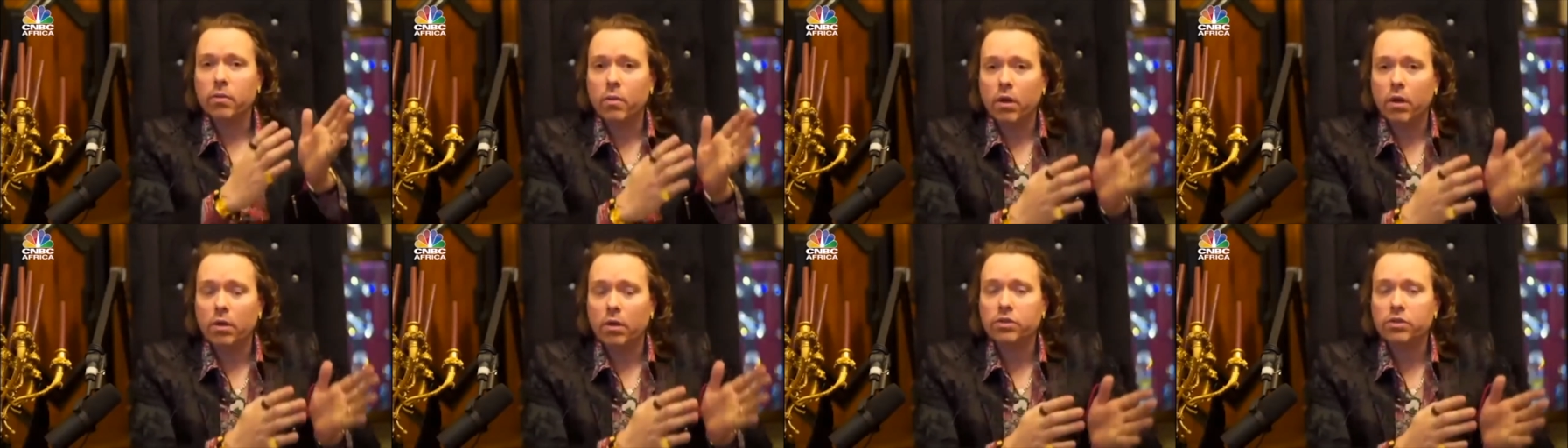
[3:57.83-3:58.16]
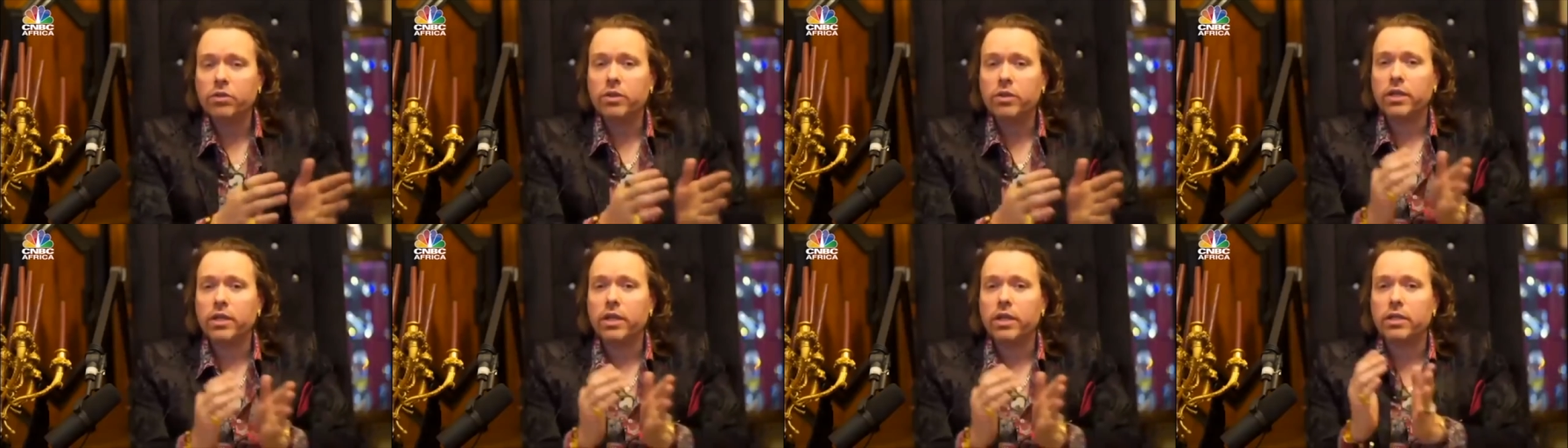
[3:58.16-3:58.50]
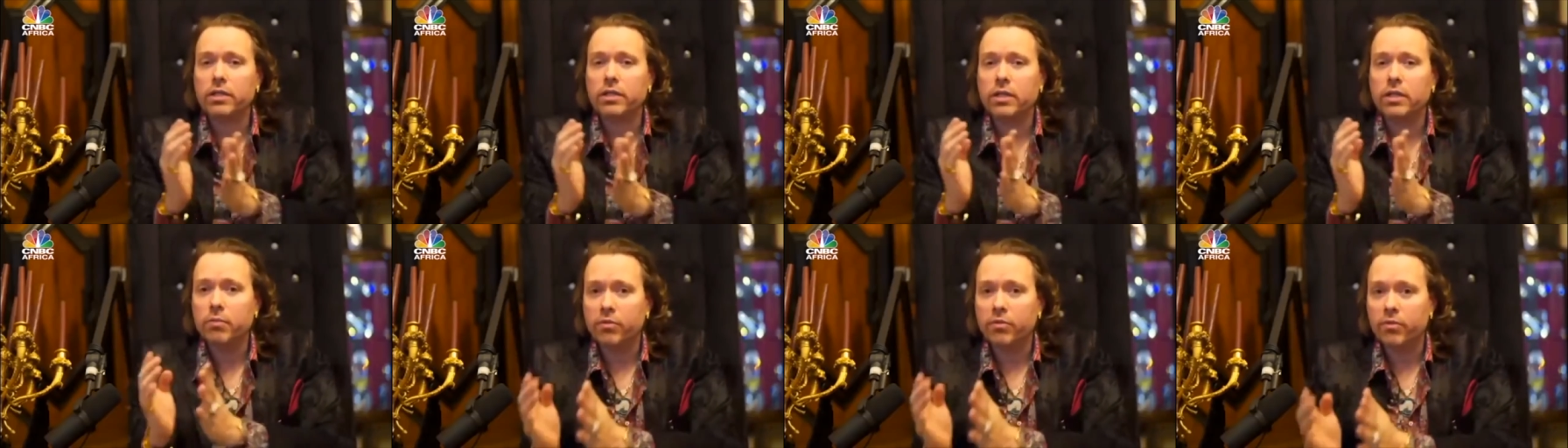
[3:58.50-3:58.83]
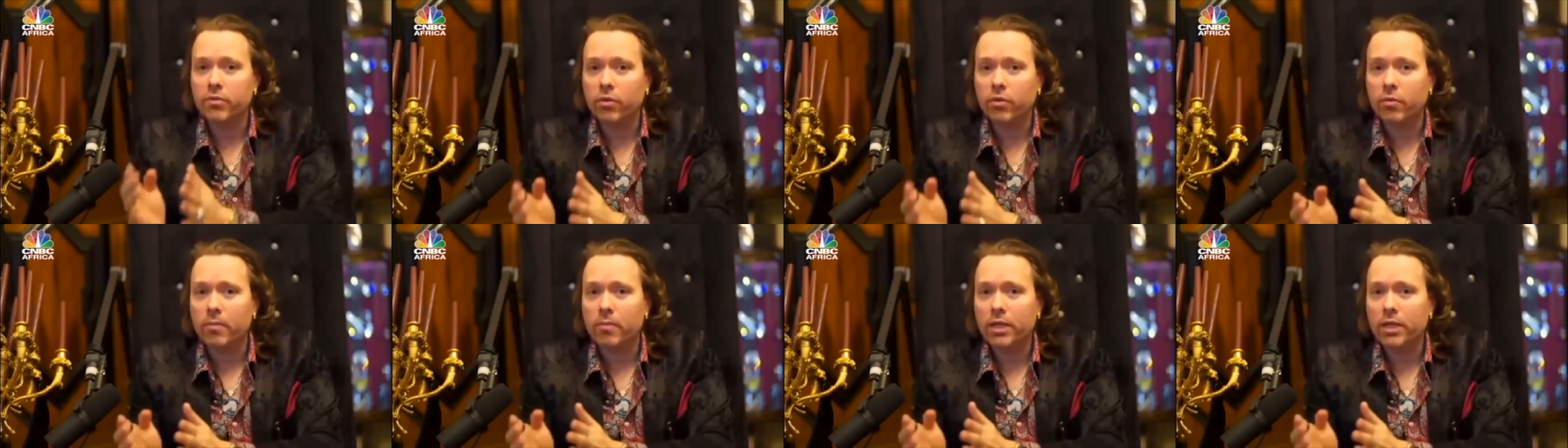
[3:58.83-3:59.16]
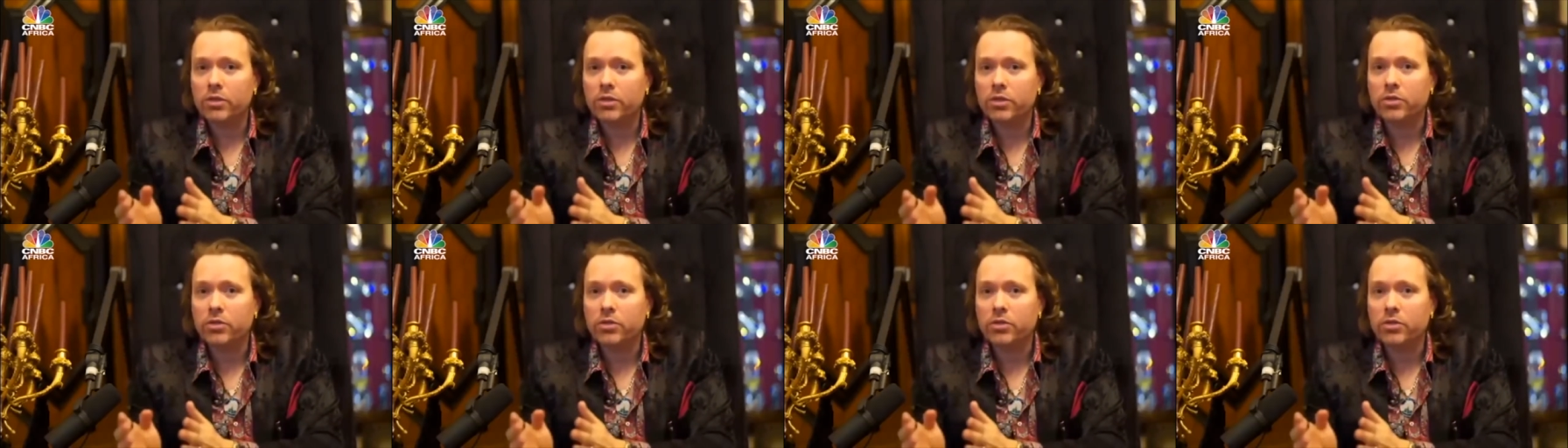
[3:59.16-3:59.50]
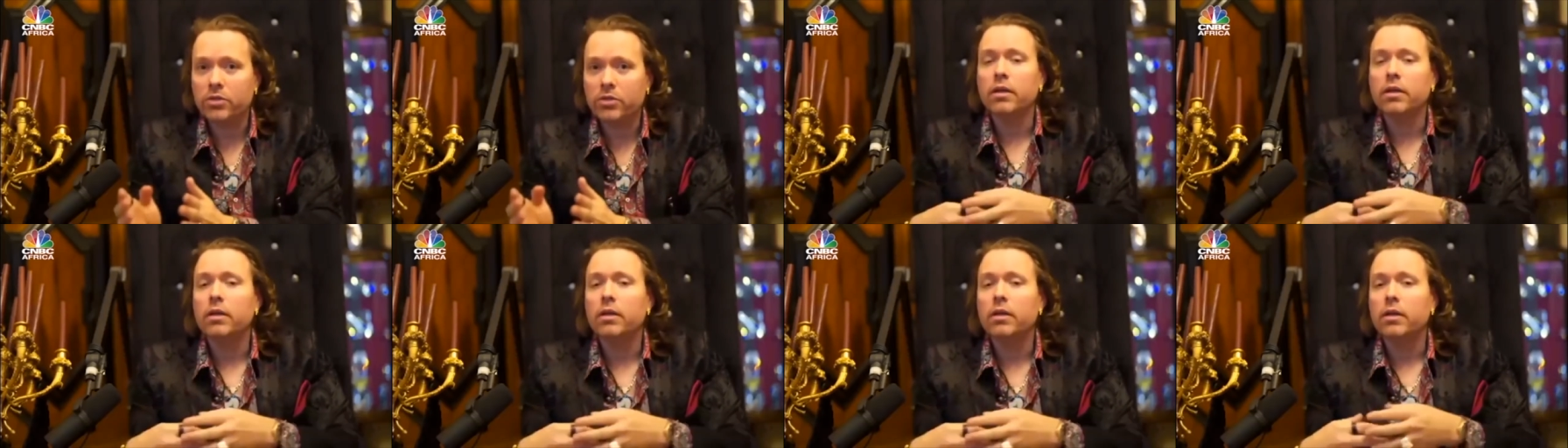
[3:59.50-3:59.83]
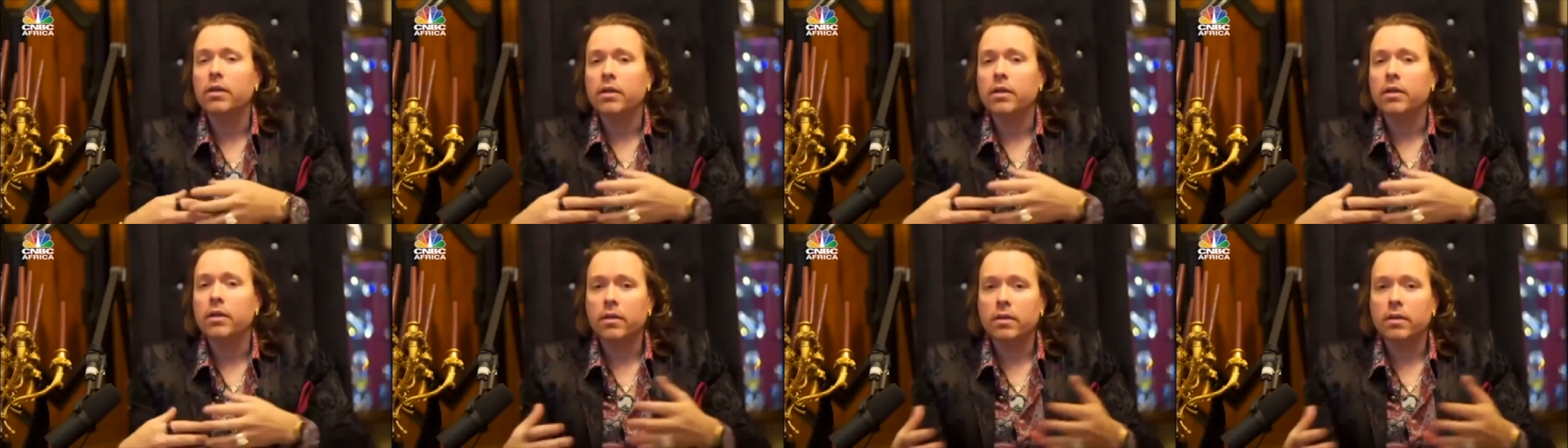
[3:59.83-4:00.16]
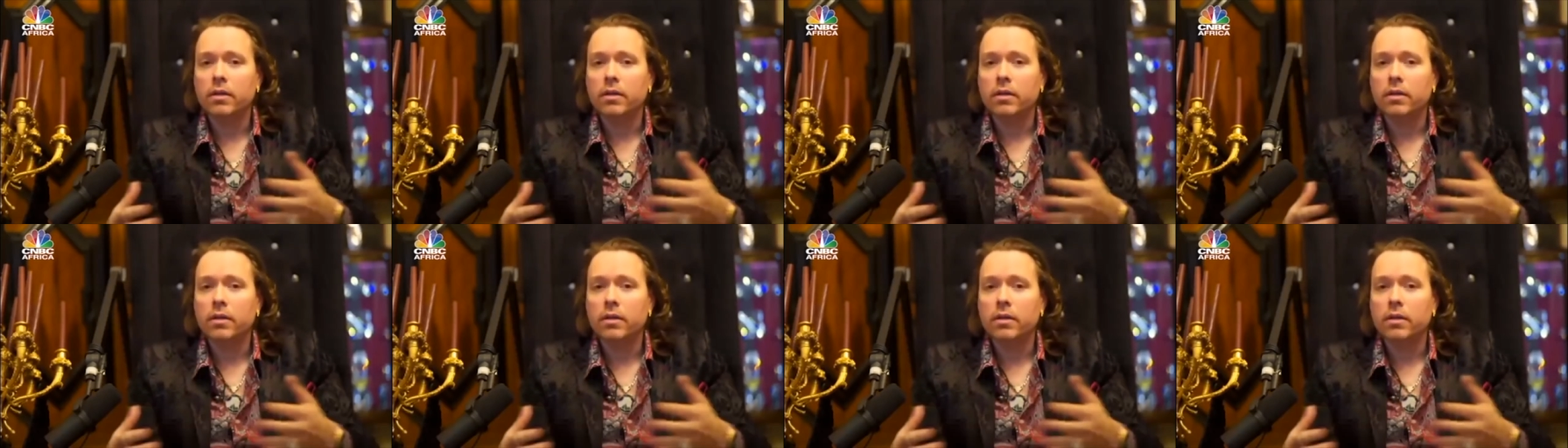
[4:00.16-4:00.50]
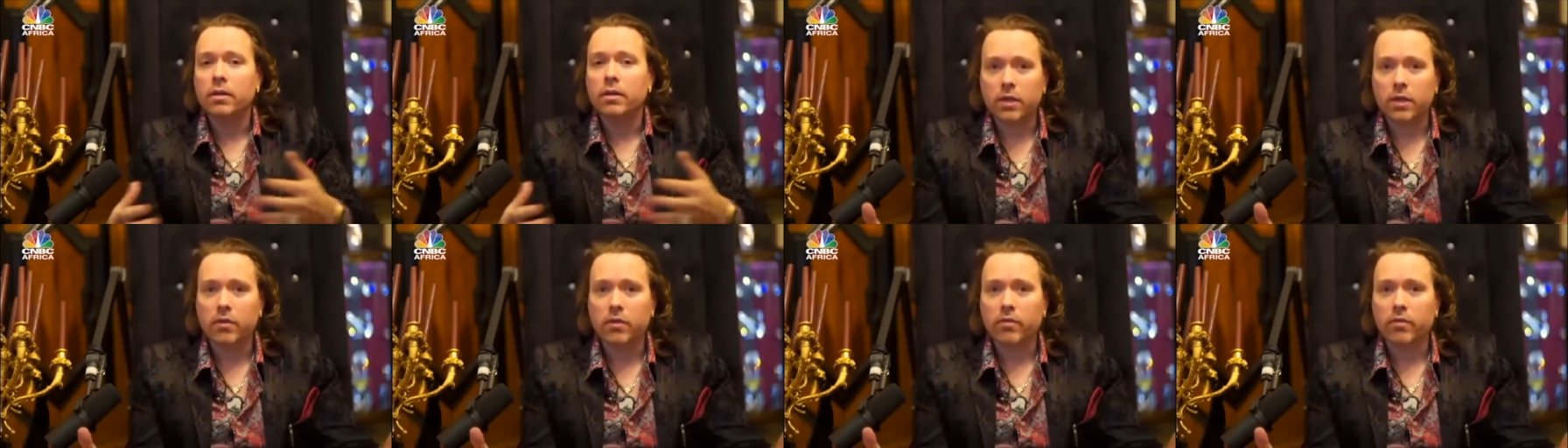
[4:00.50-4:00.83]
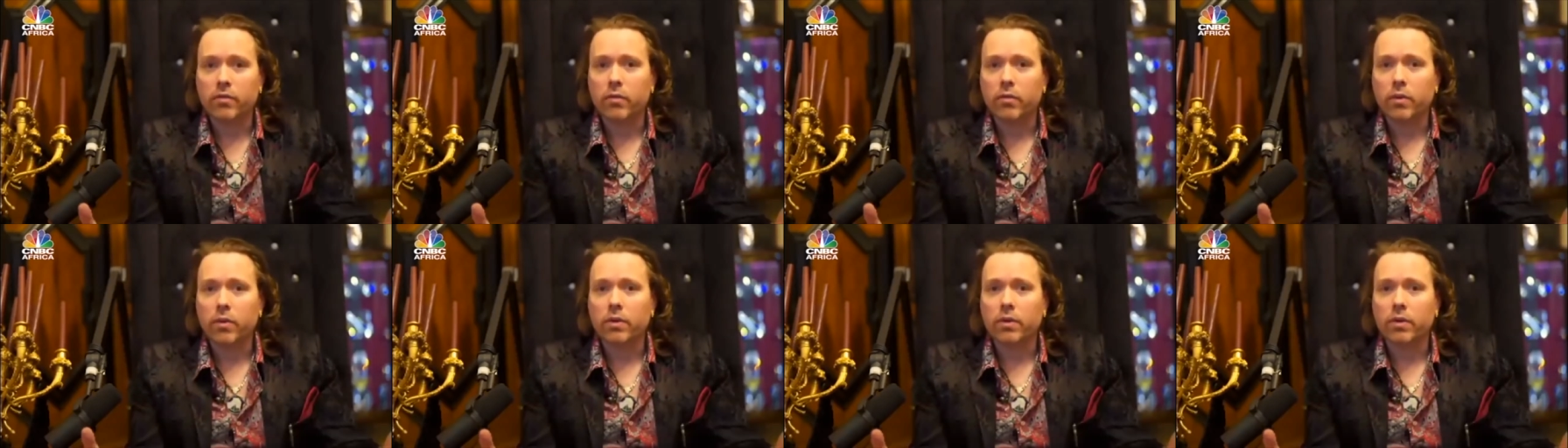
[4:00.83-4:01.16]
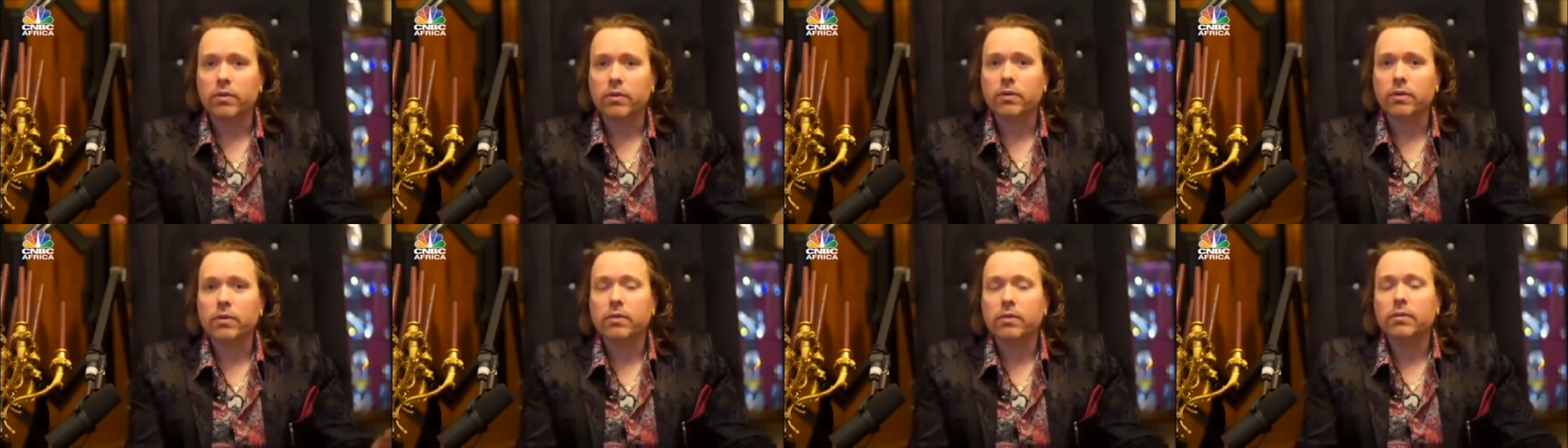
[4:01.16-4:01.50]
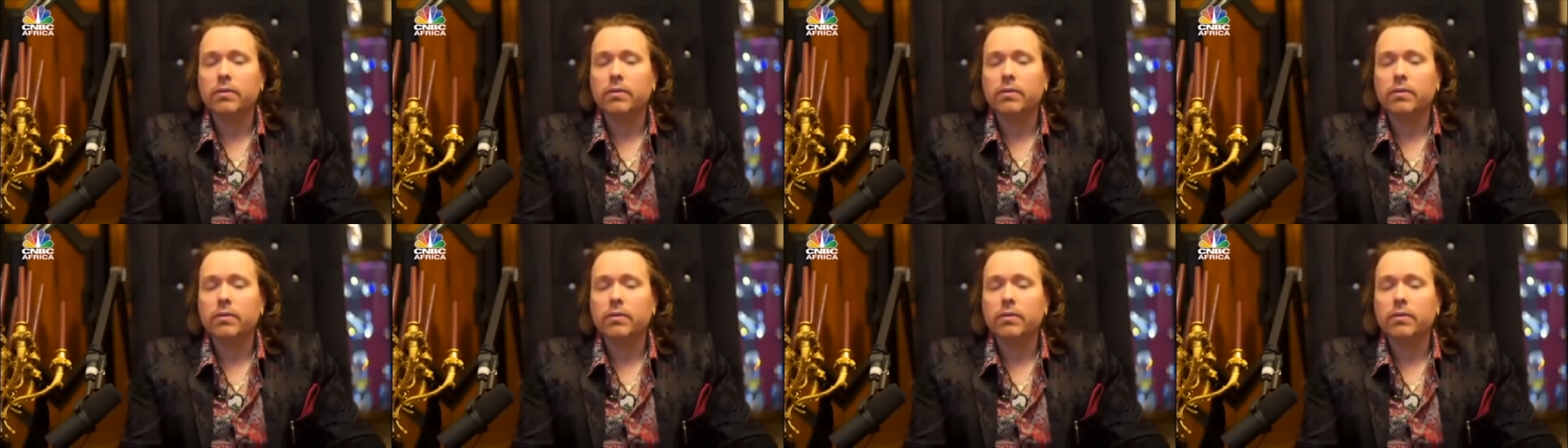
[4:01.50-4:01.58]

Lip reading: Wall Street gets in before Main Street. We take over the world.